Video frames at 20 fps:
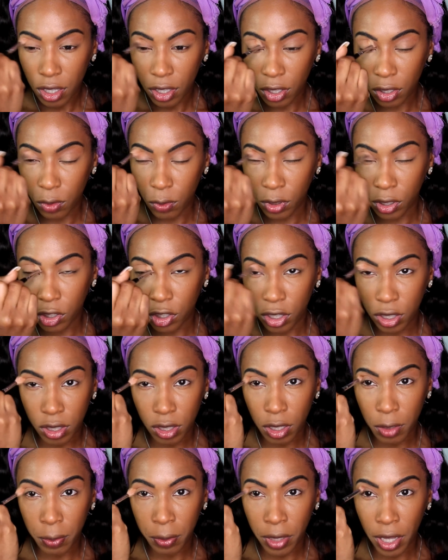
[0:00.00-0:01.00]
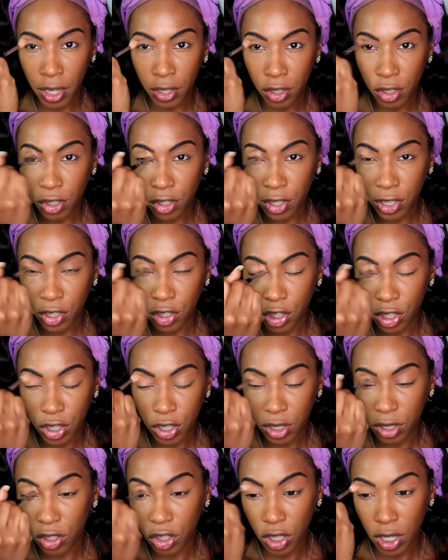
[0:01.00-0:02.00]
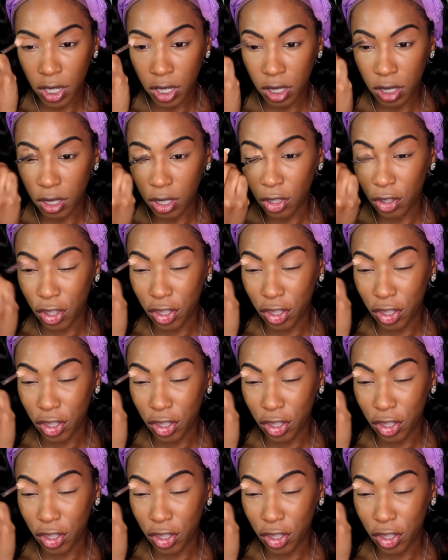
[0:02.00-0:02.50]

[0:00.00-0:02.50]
you want to just apply the transition shade